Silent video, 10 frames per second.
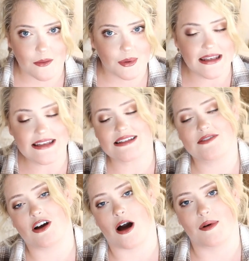please leave
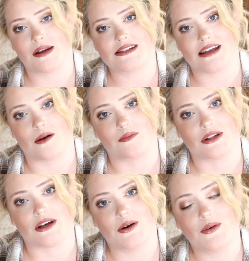a comment down
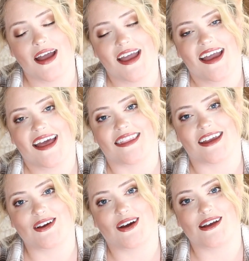below.
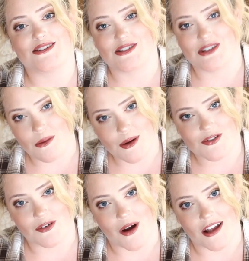Thank you guys so much
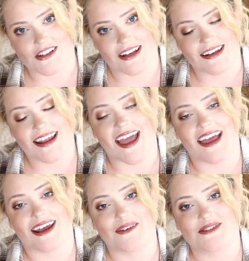for watching,
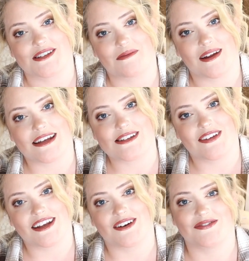and I will see you in my next
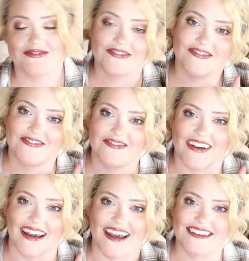video.
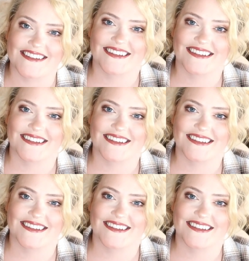Bye guys.